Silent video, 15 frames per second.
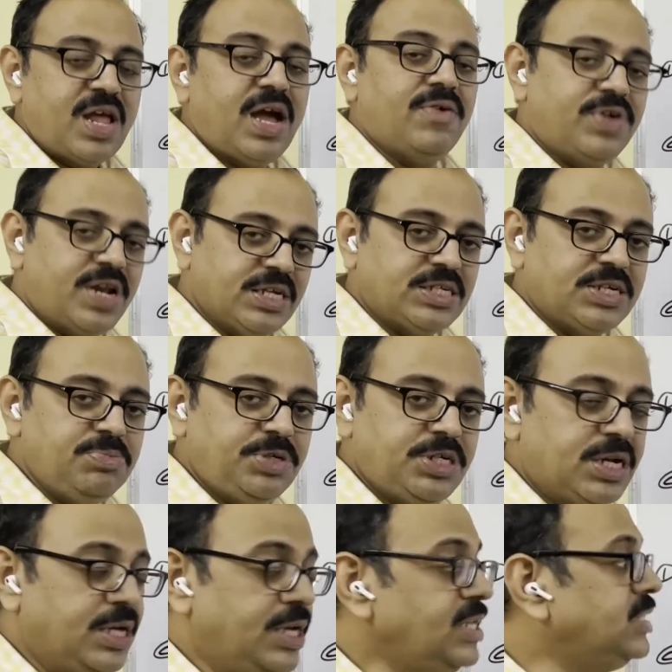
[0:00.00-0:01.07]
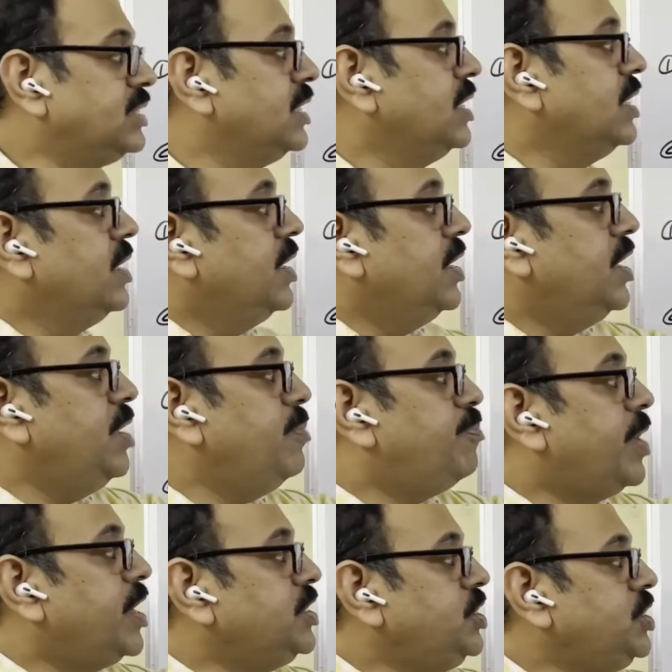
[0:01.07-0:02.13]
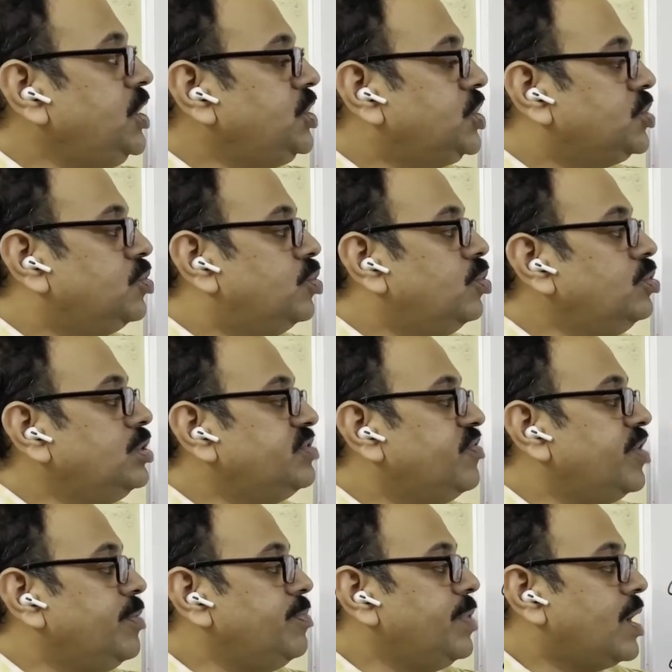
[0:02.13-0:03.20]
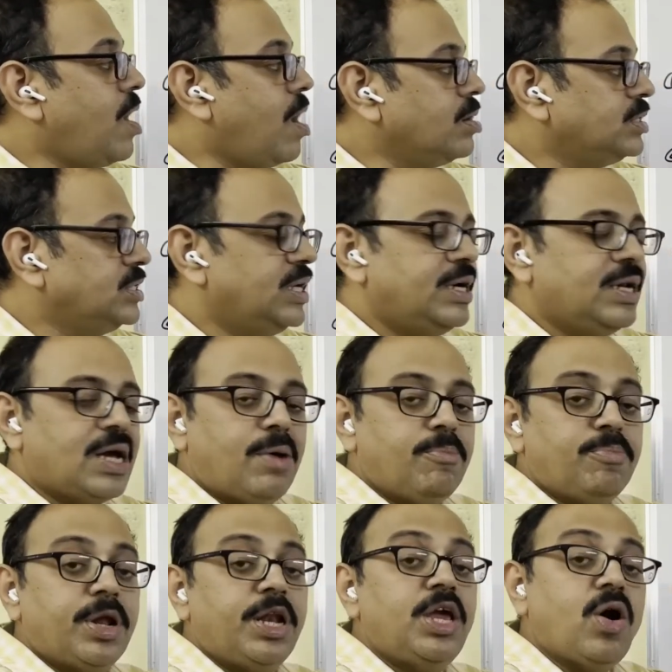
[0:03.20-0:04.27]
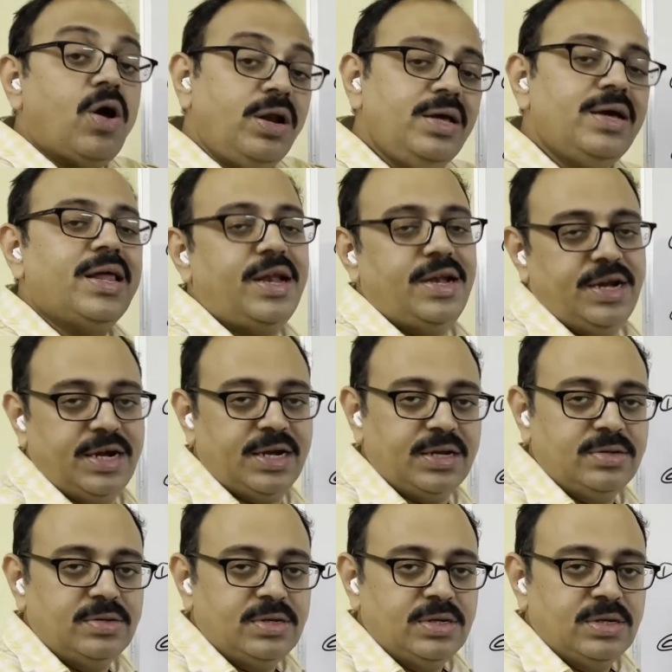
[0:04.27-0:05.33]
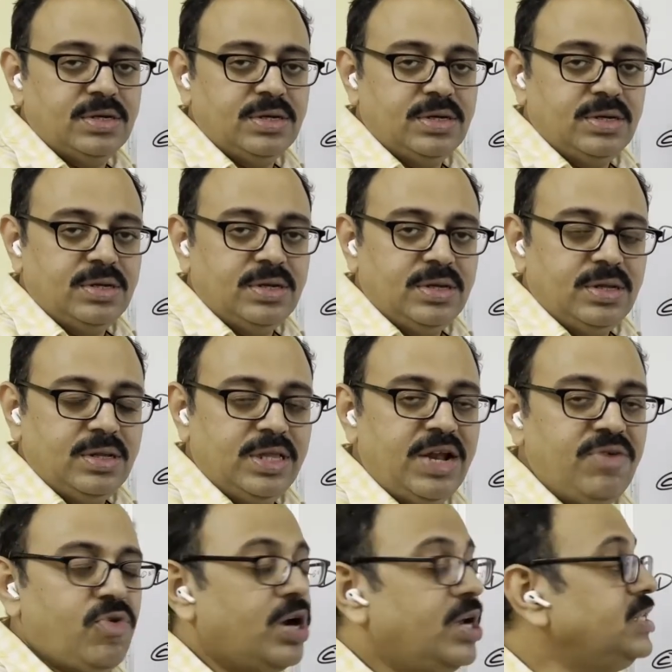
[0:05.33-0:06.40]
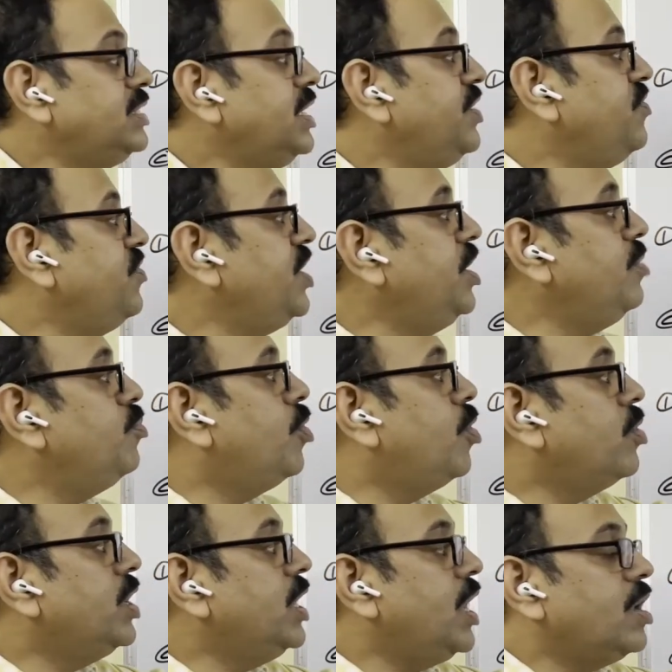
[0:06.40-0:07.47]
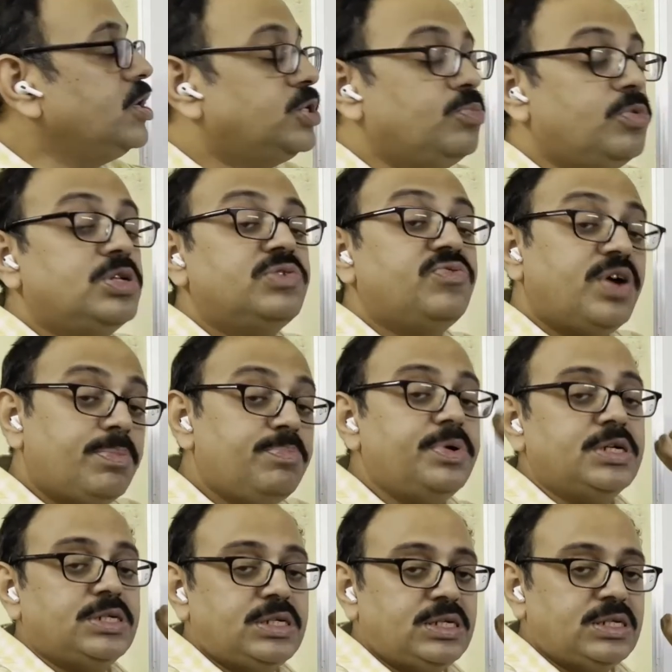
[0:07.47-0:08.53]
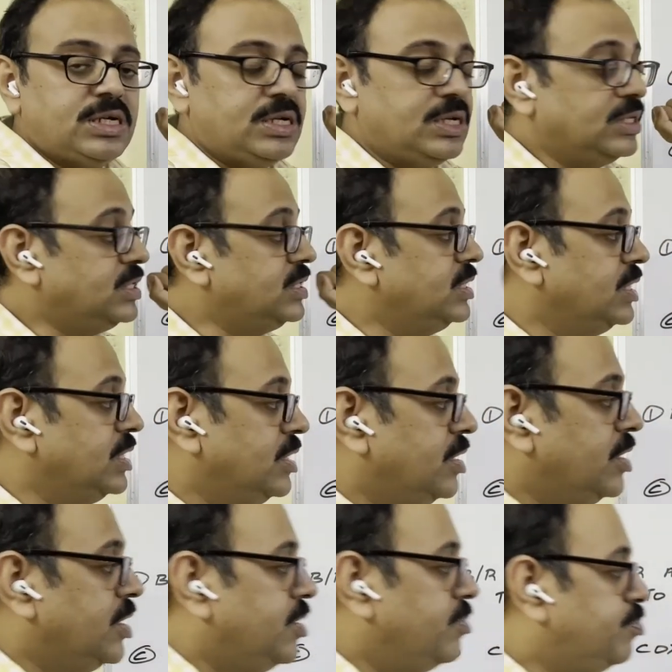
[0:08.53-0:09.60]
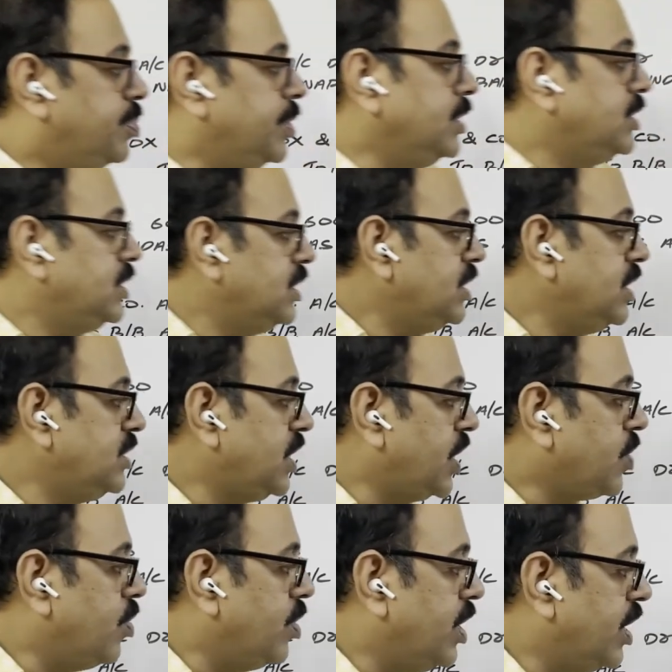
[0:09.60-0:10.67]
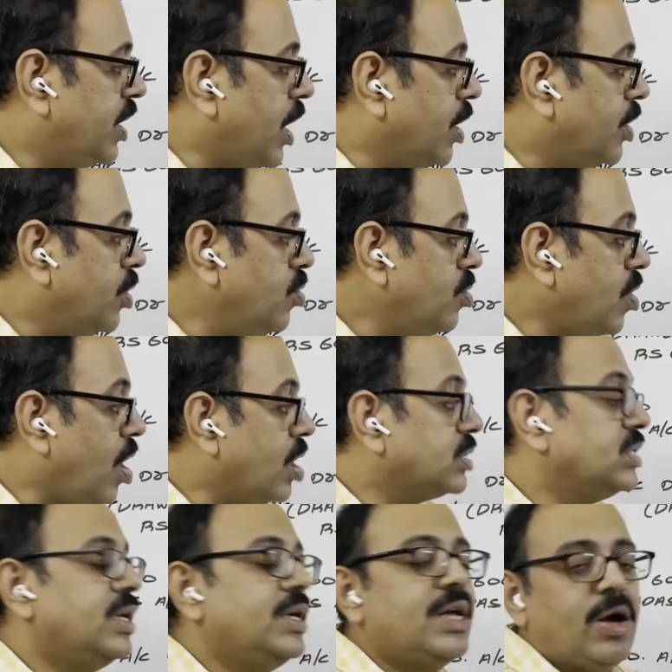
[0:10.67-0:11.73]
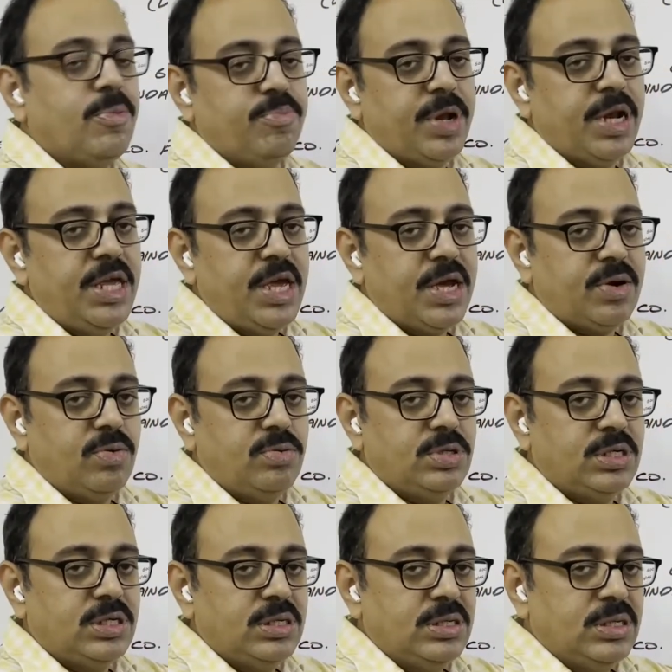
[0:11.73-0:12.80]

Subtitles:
Our assumption is he purchased goods from Cox and Company on credit. Then what is the entry in Bhogila's books for purchases? Purchases account data to Cox and Company account.